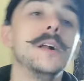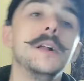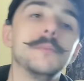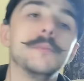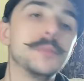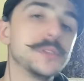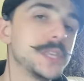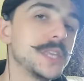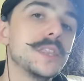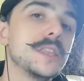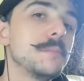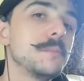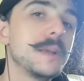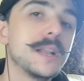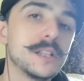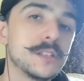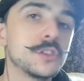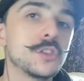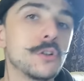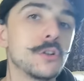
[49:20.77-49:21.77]
But then they make
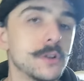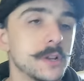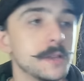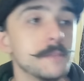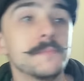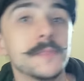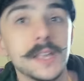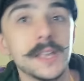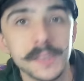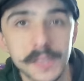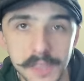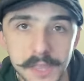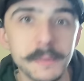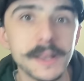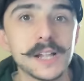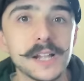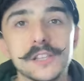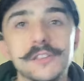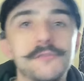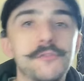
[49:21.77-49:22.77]
it to 30, and then they
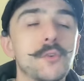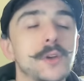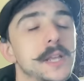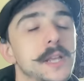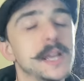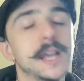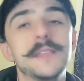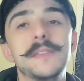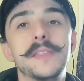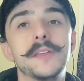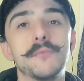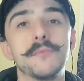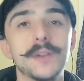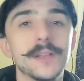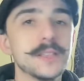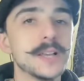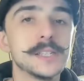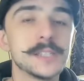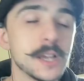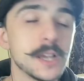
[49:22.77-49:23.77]
make it to 40, and then they
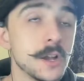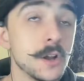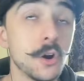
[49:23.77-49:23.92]
realize,